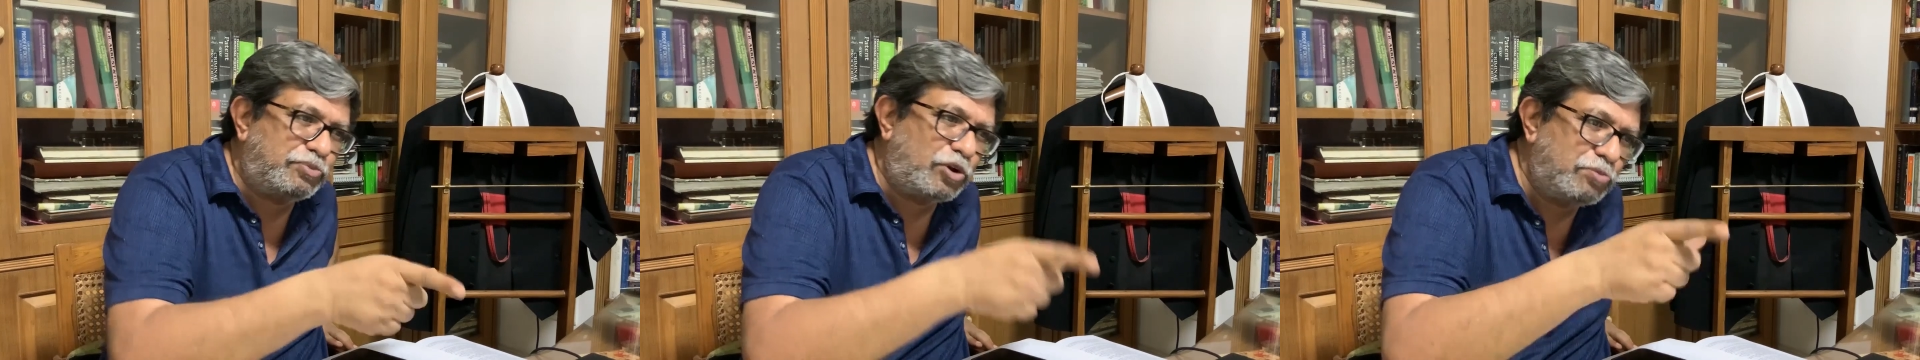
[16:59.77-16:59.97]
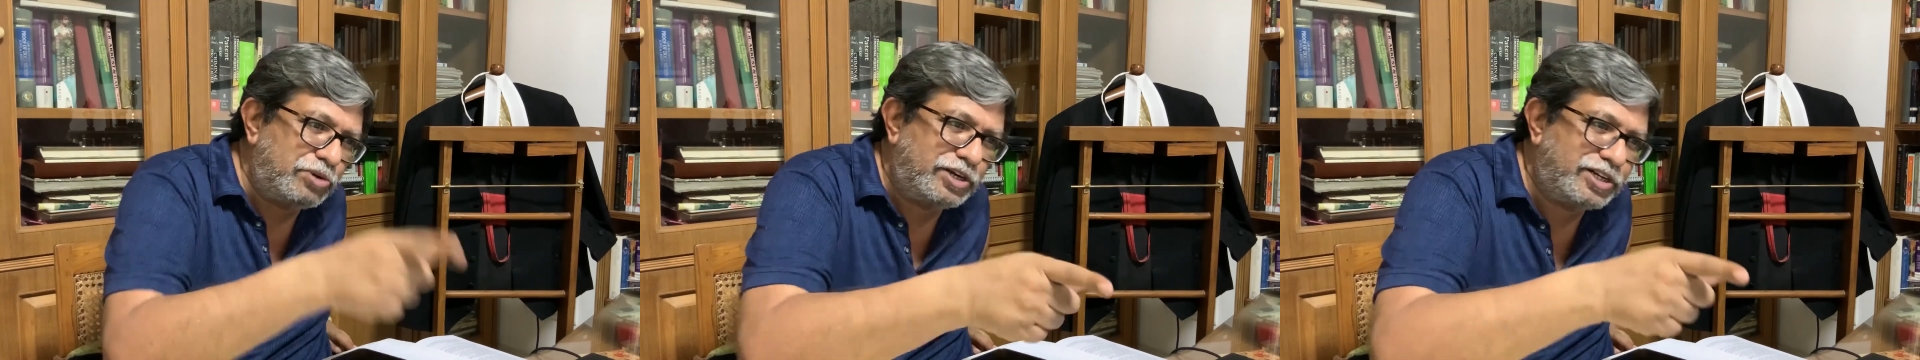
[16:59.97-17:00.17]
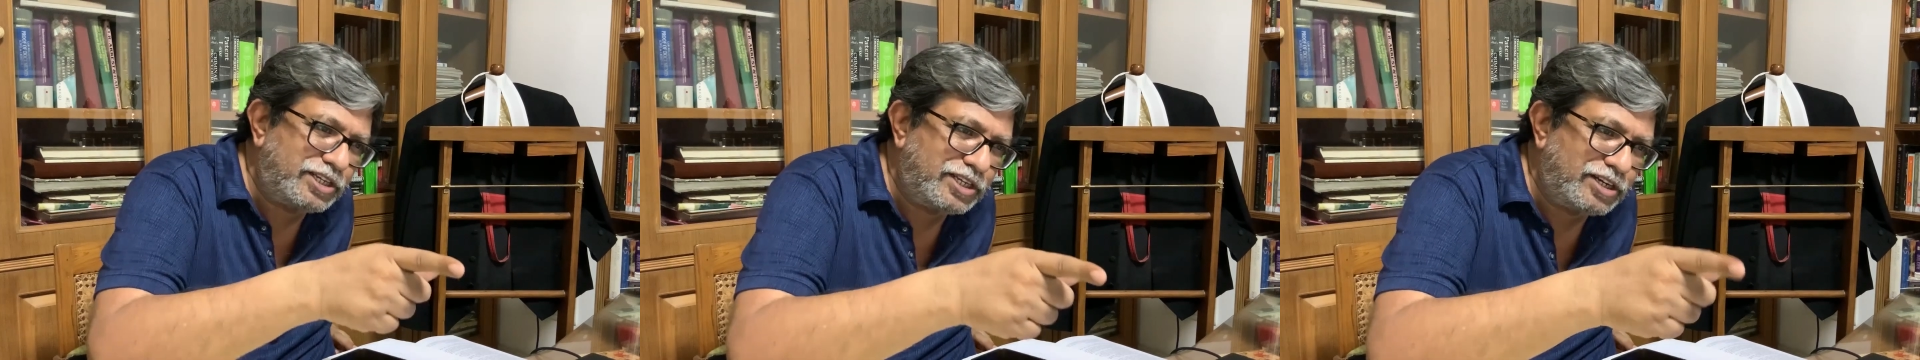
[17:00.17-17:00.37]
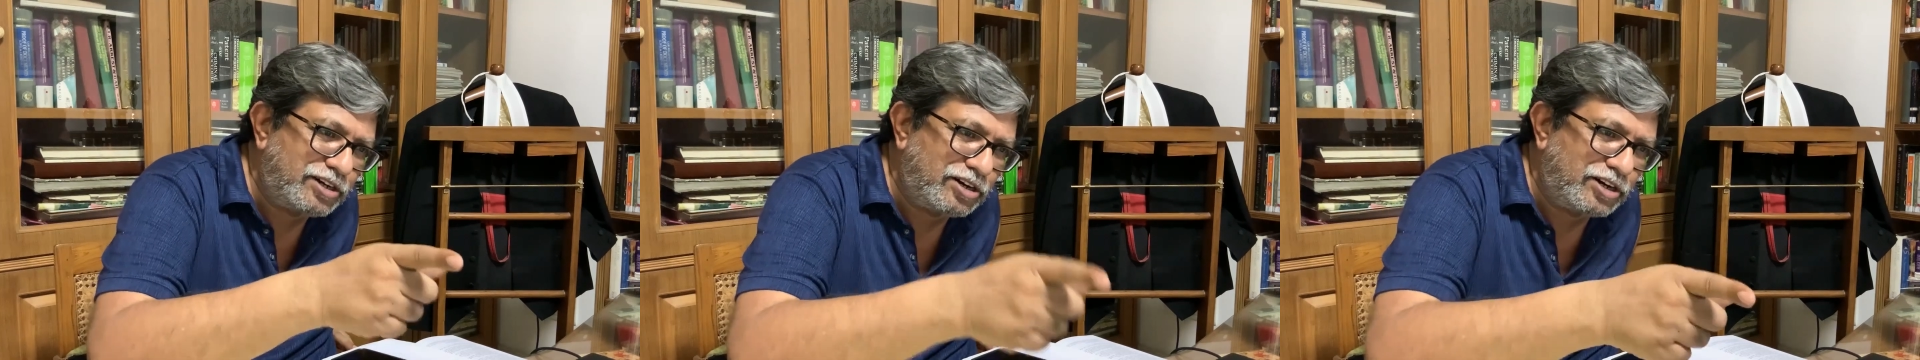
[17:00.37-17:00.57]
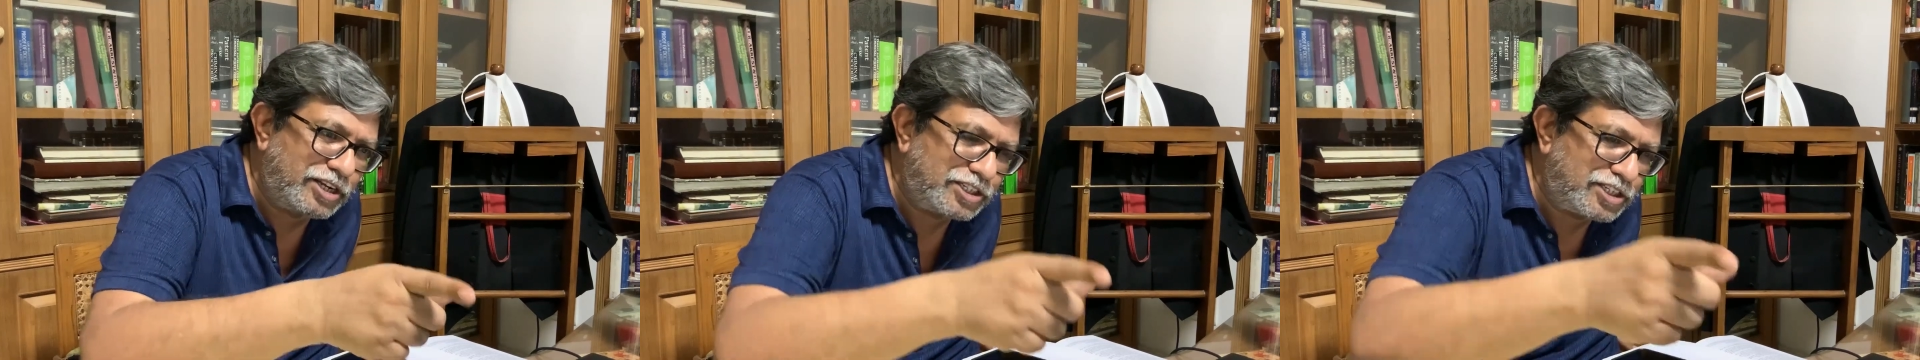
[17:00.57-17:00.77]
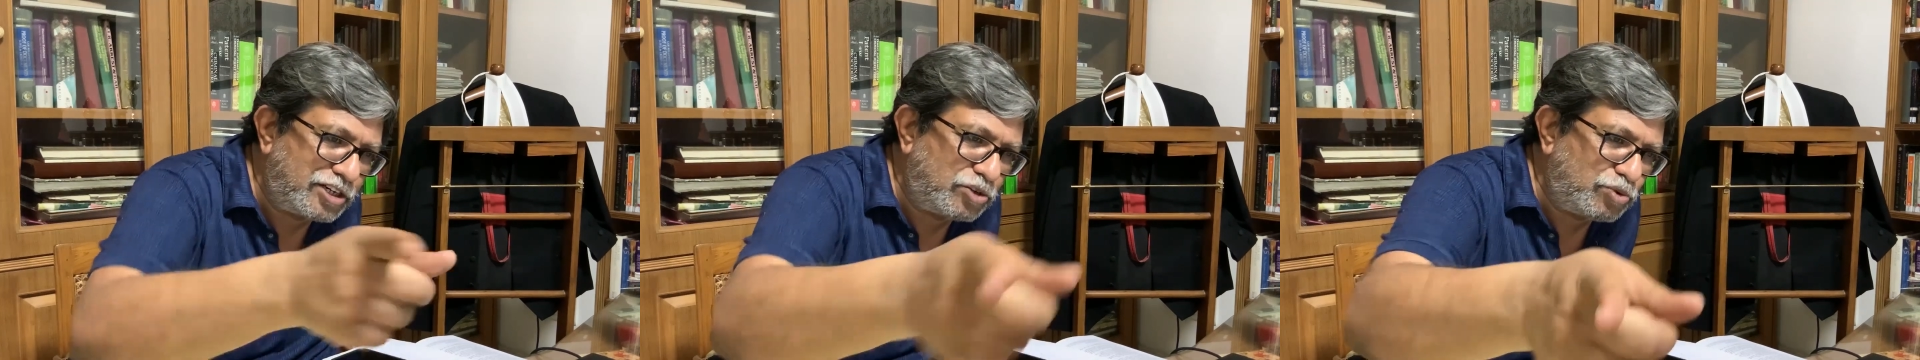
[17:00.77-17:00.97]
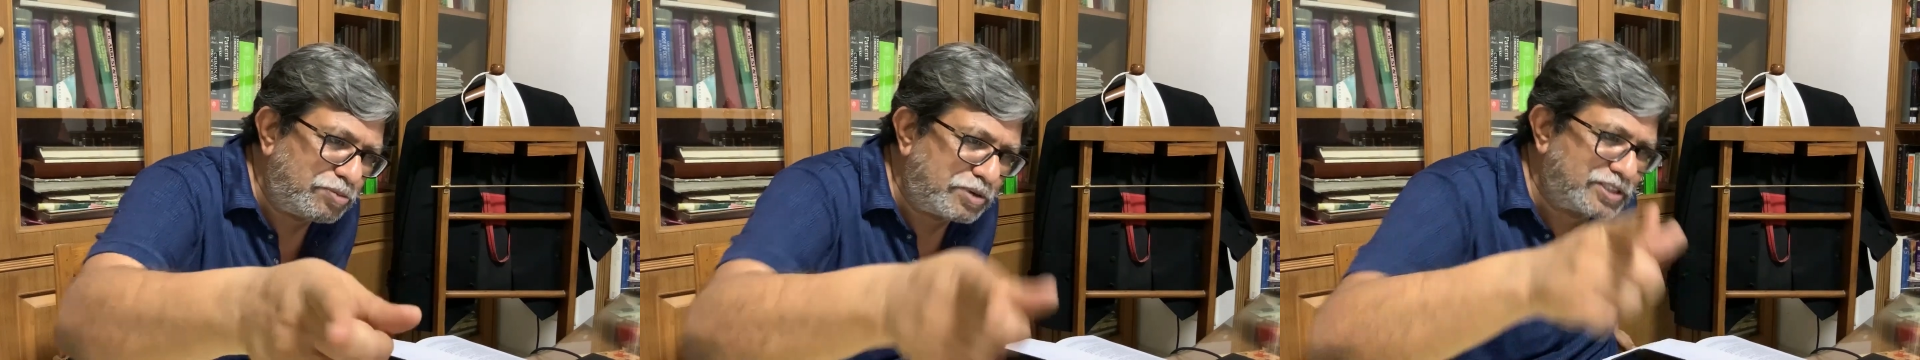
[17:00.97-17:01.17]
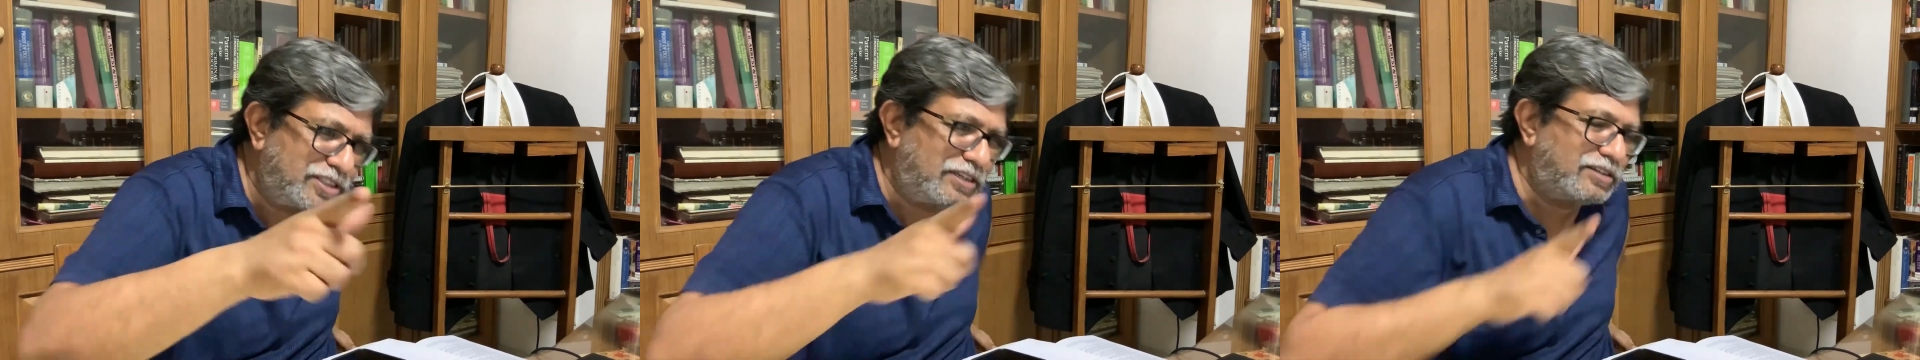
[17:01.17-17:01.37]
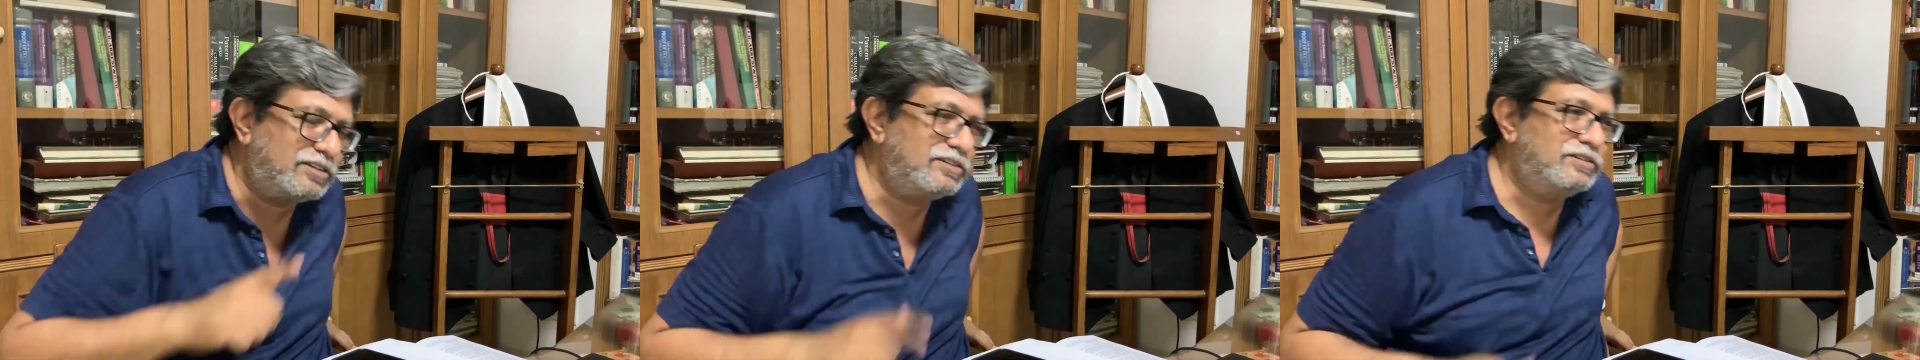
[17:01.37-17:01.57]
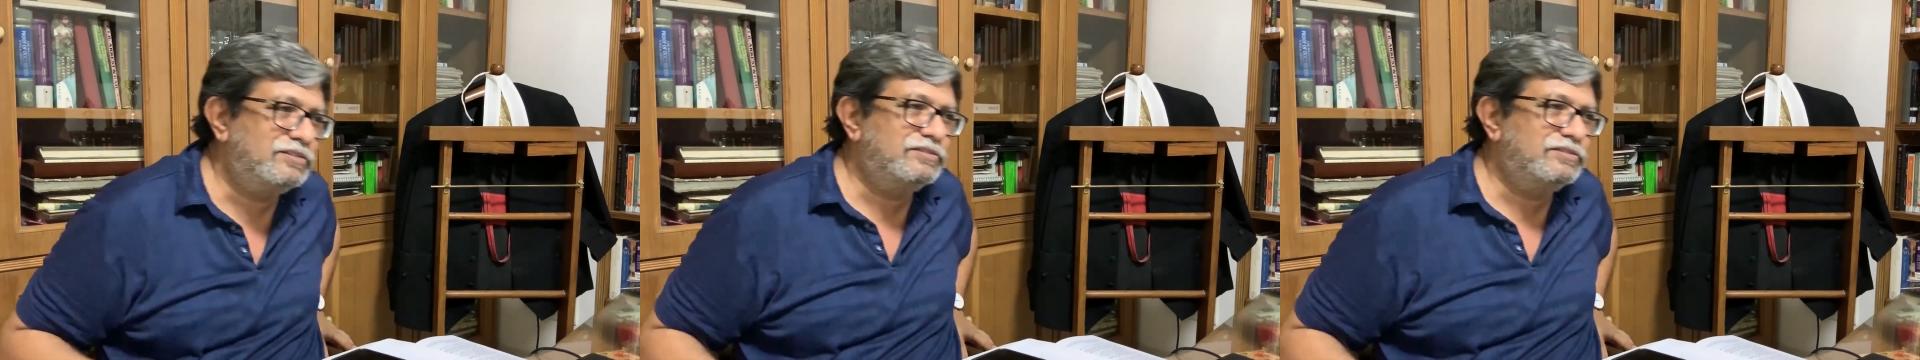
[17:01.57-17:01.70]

of property in relation to a person.